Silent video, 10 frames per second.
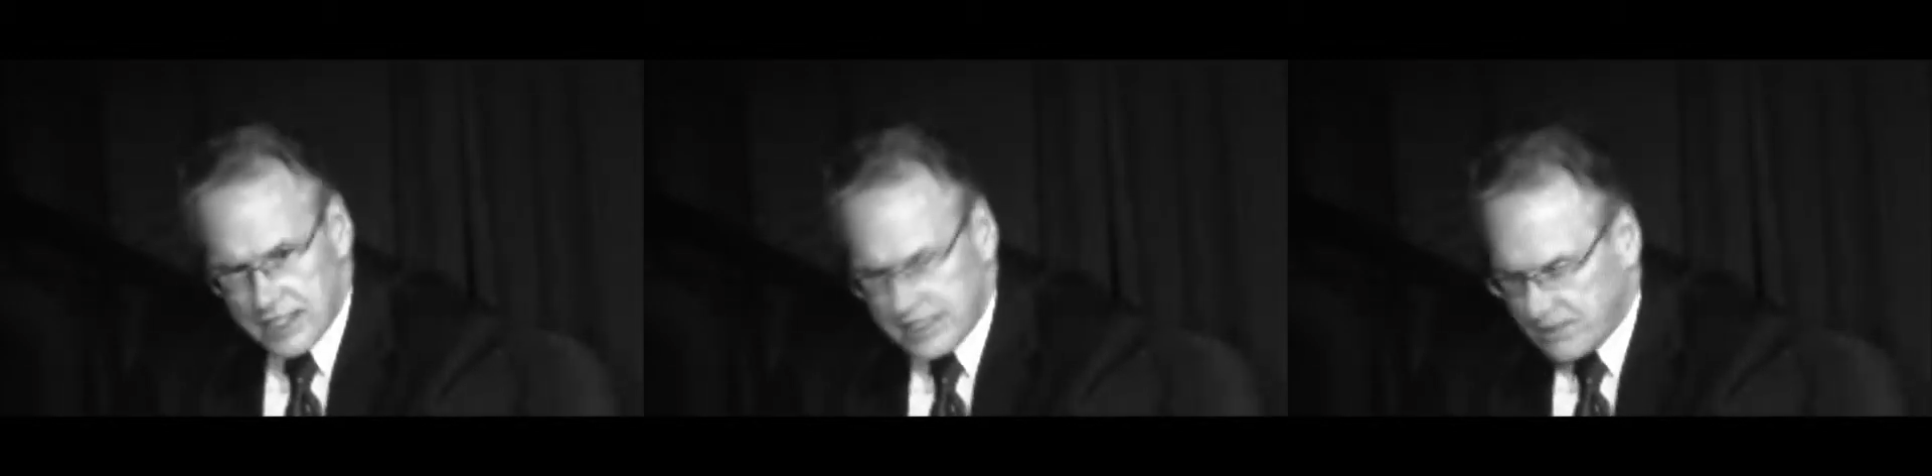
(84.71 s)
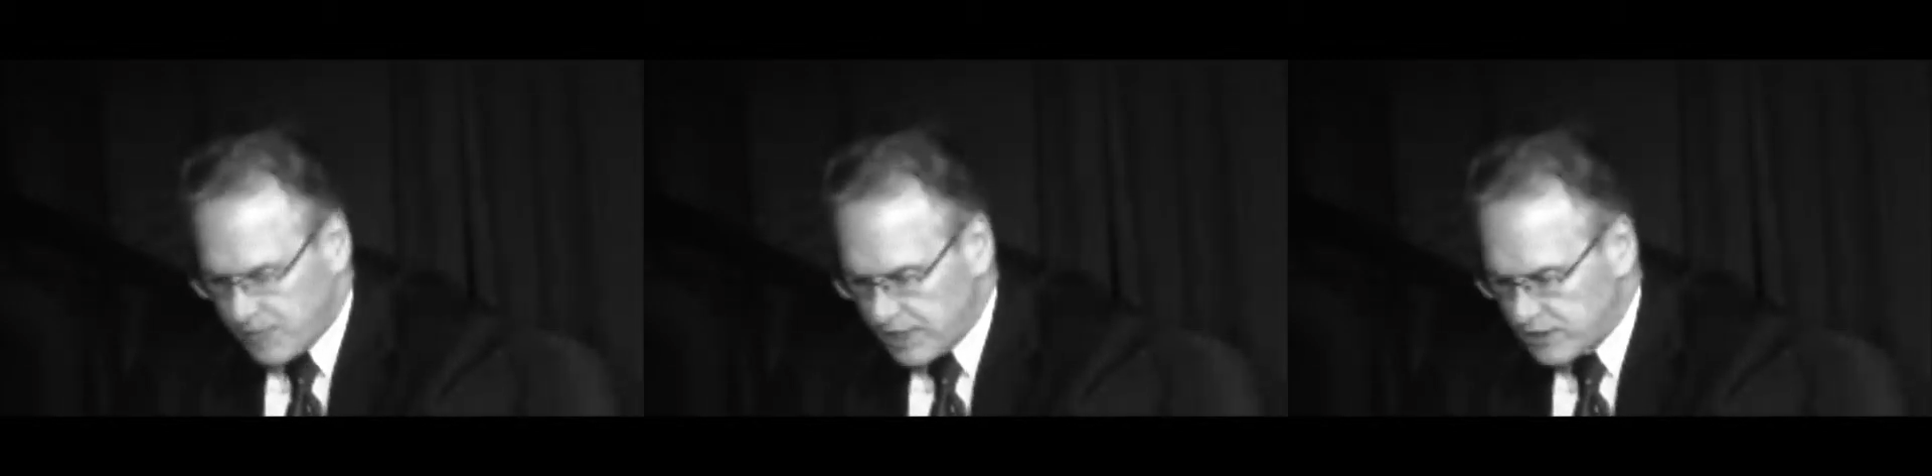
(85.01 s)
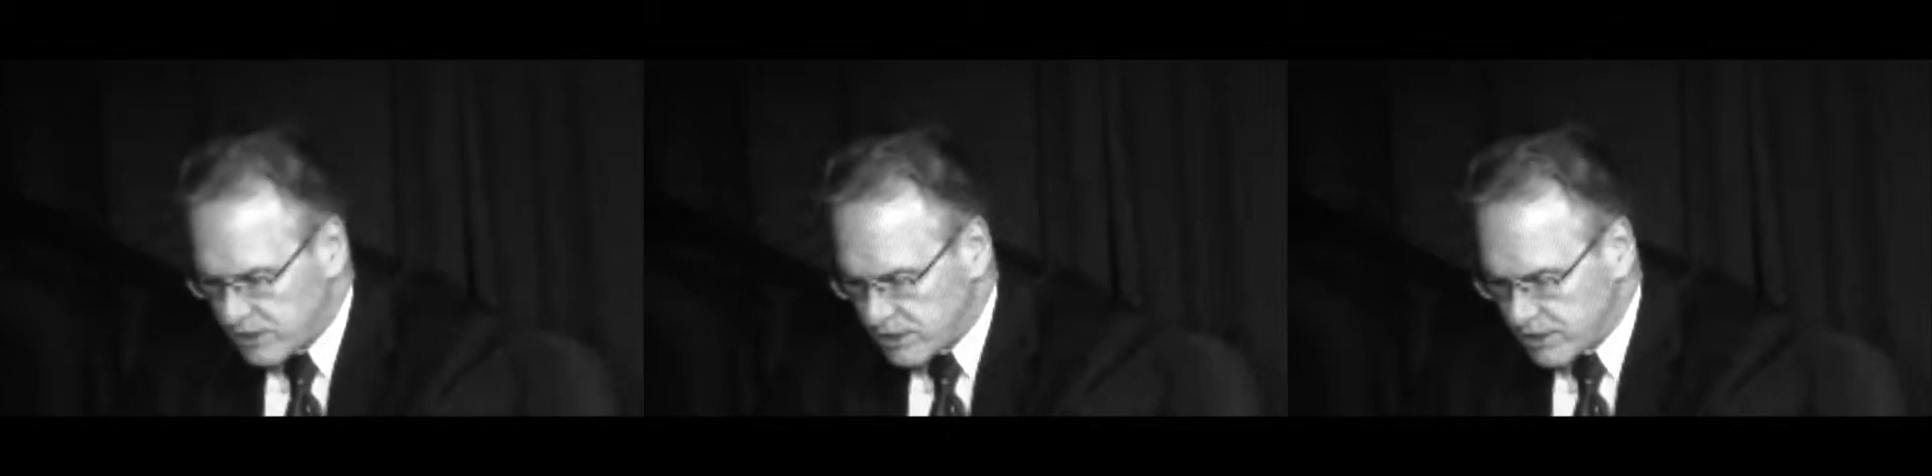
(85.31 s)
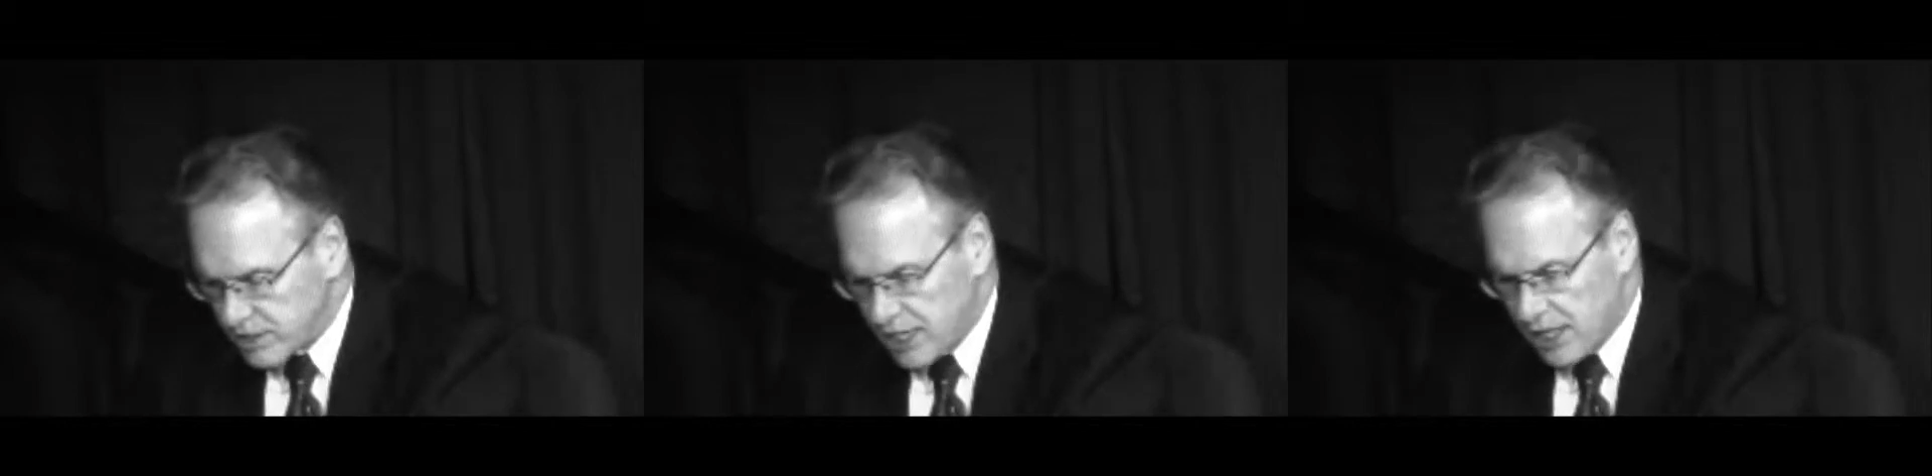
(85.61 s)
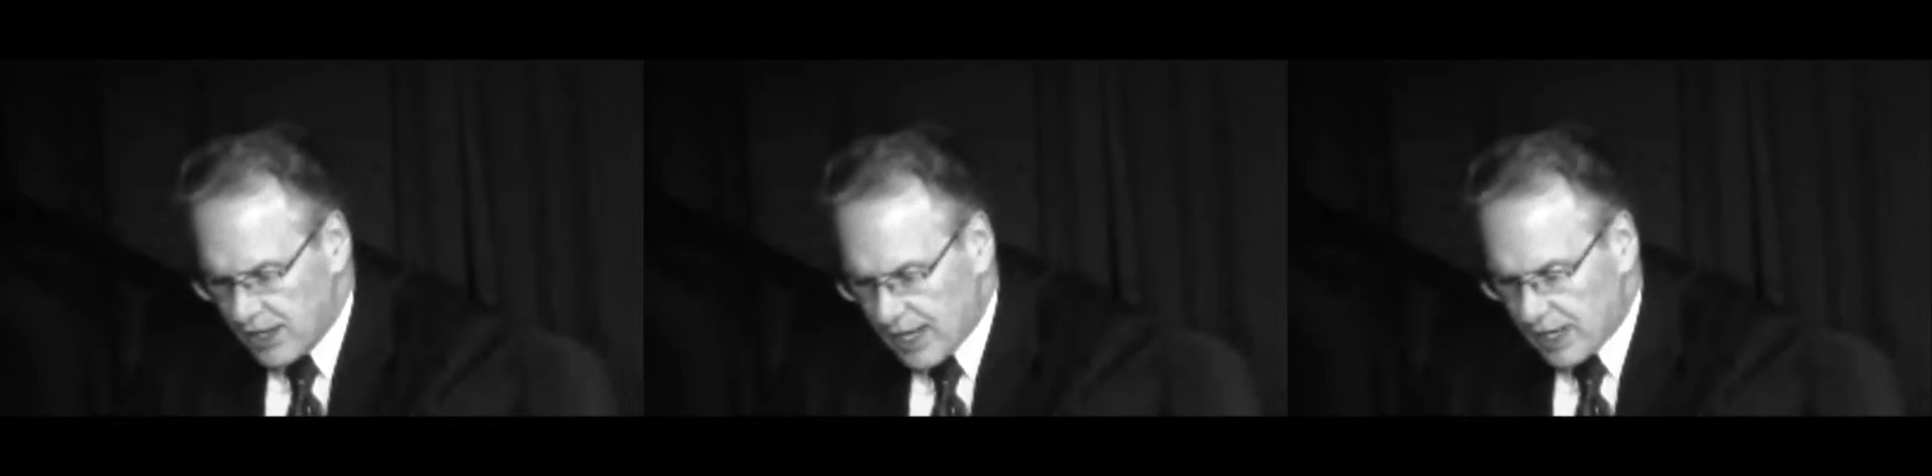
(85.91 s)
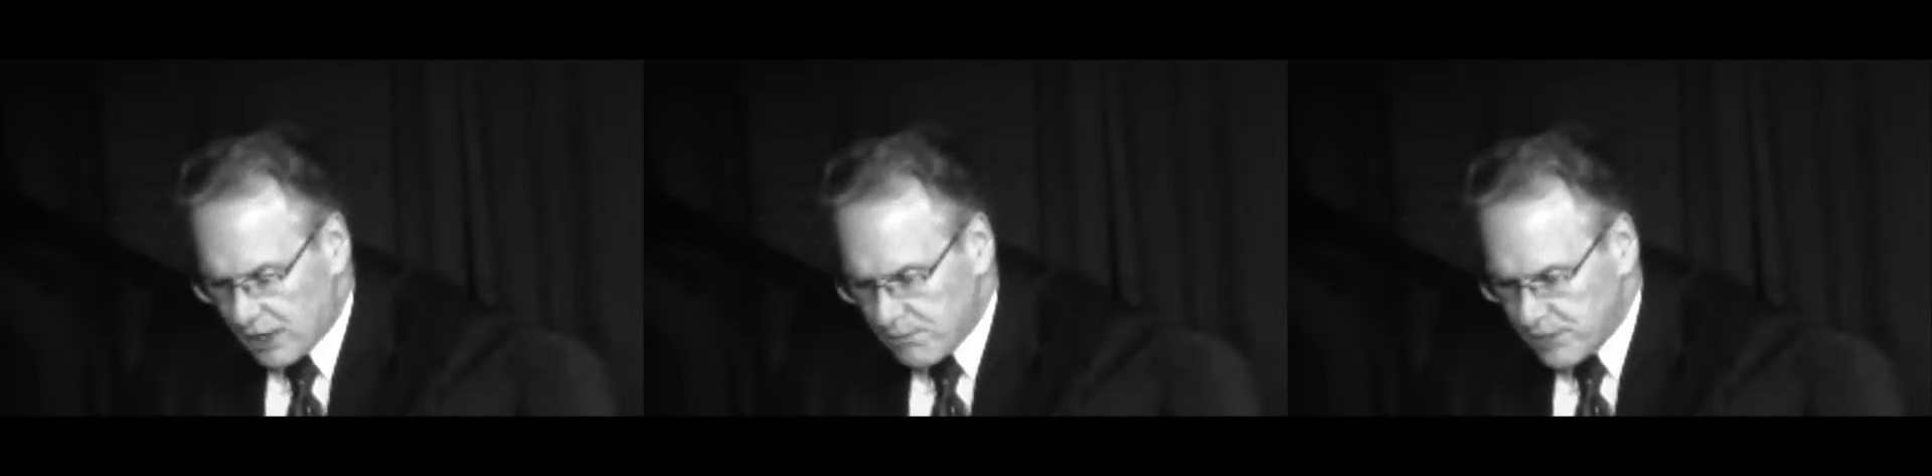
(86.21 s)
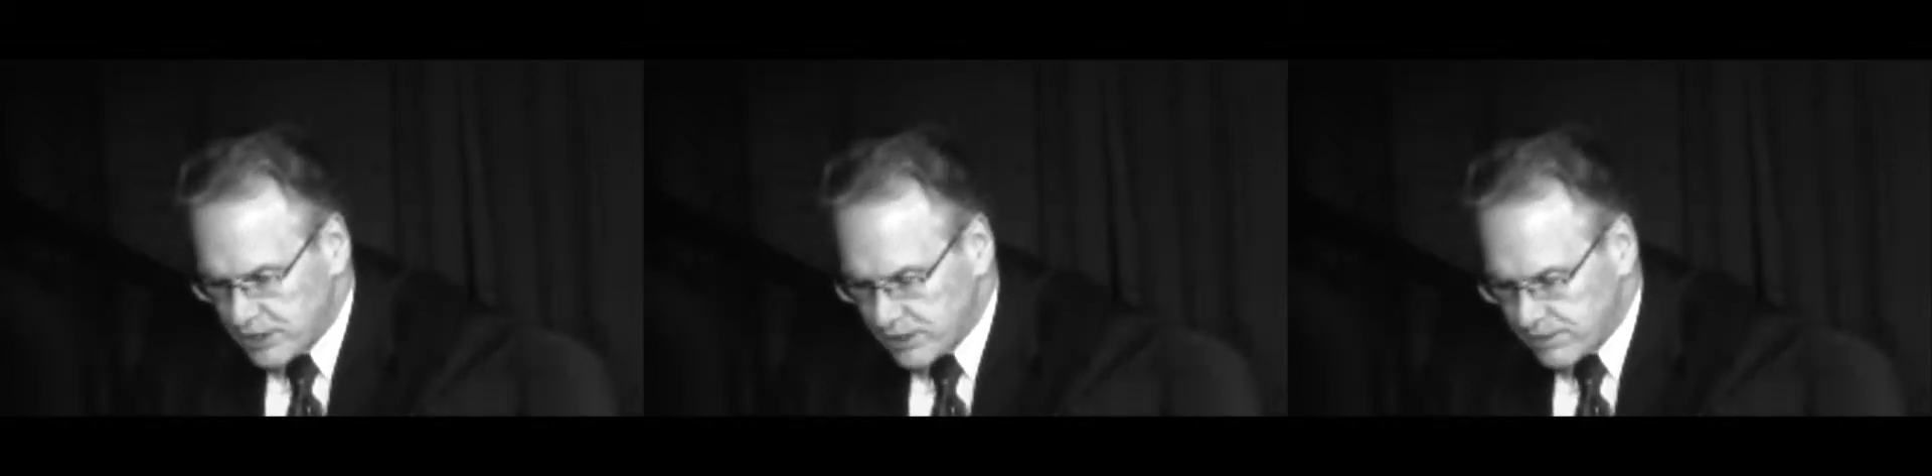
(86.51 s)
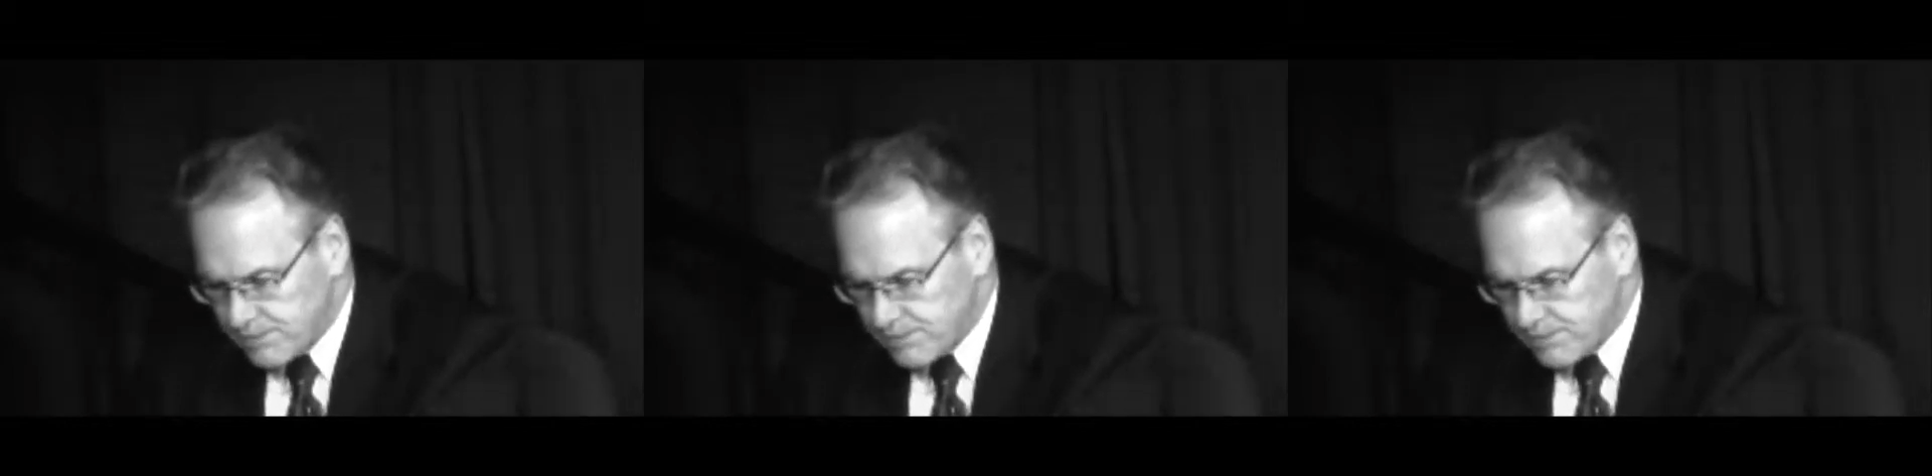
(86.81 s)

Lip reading: these dimensions to carry out our mission.